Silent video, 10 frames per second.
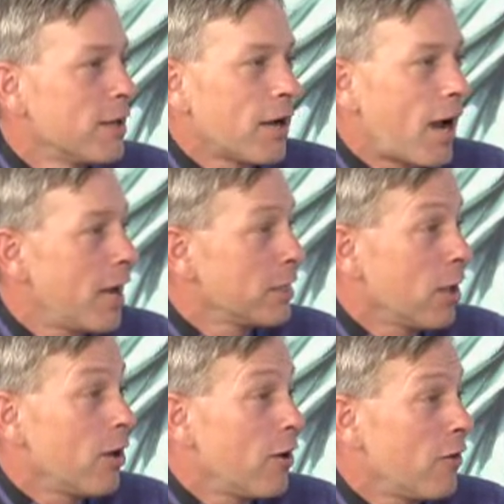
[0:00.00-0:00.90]
I
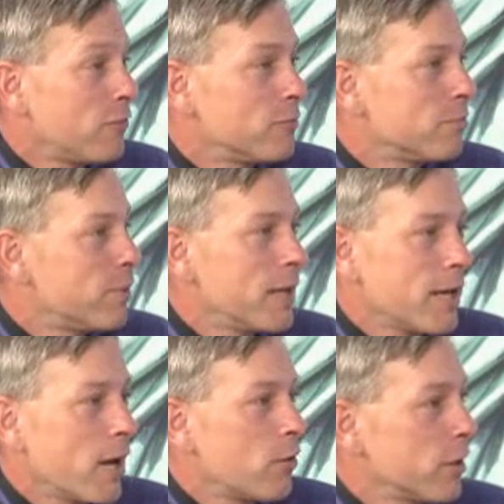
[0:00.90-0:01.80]
love being
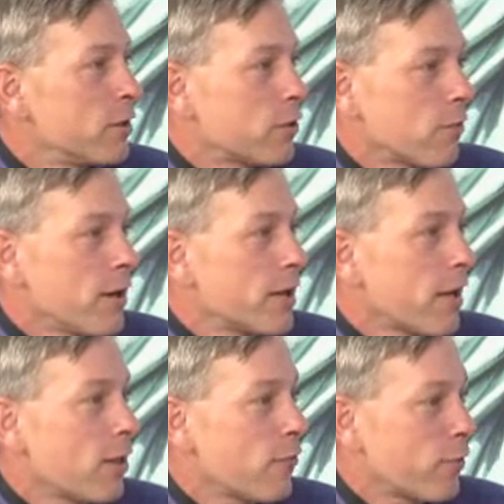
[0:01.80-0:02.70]
out in the great. You
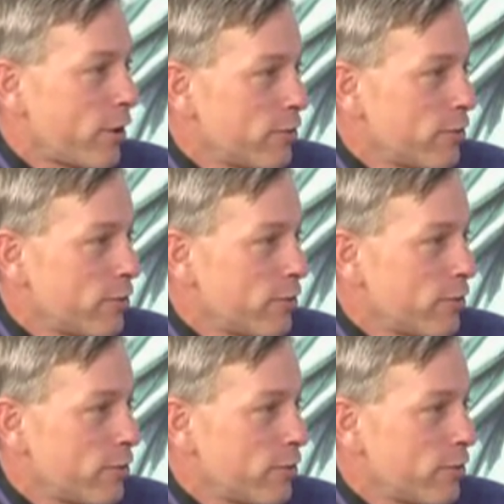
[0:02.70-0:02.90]
California. do all the